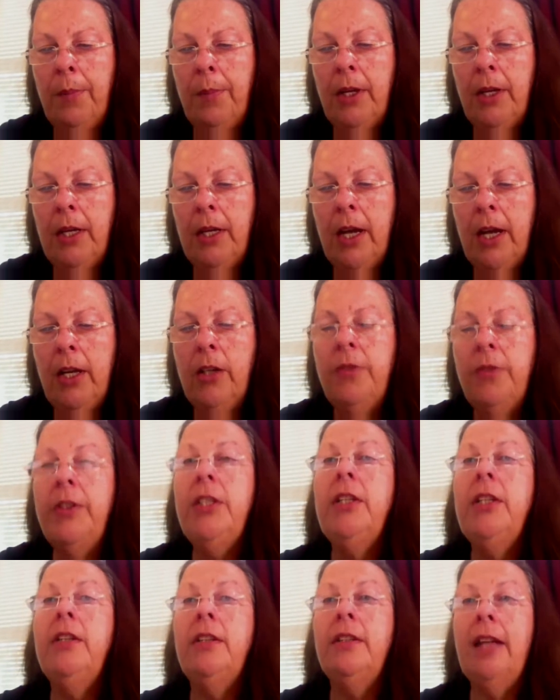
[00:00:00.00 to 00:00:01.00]
cut over to
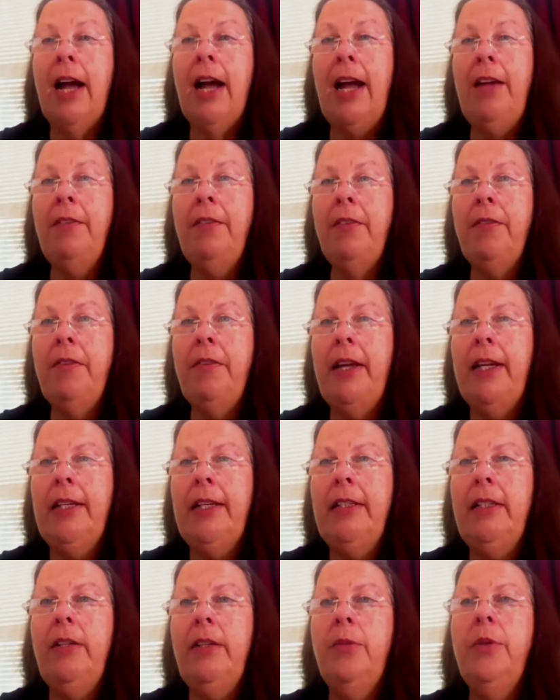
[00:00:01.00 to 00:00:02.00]
the live event,
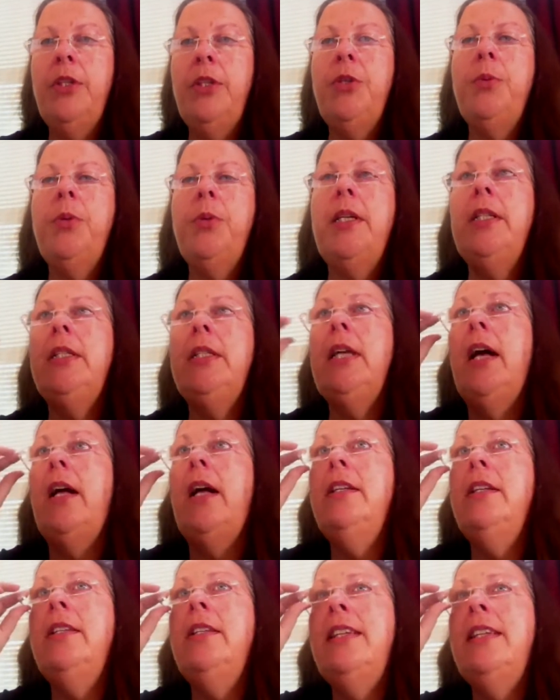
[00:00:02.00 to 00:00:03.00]
which was held
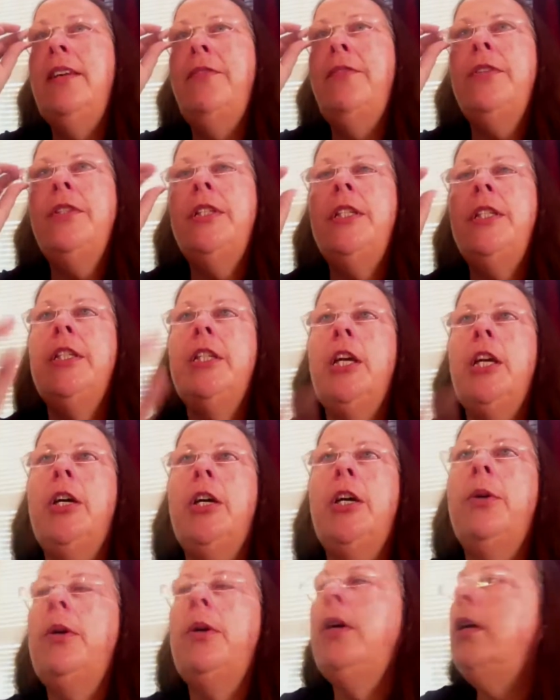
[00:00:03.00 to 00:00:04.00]
in San
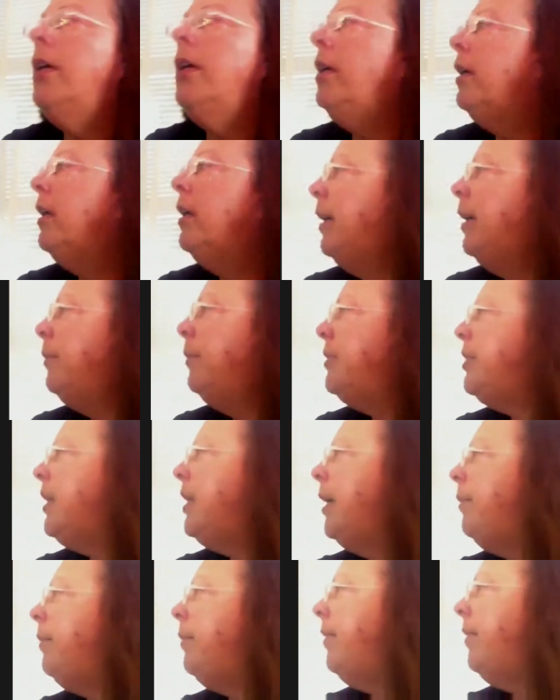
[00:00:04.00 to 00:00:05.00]
Francisco. How much
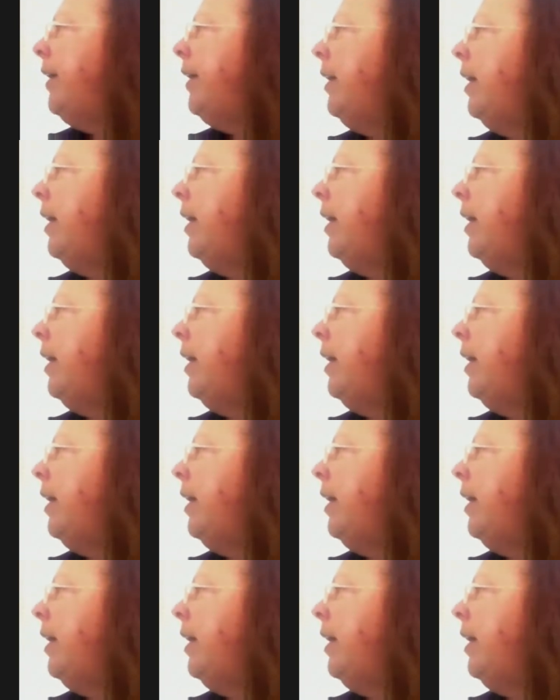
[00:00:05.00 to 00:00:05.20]
time have I got?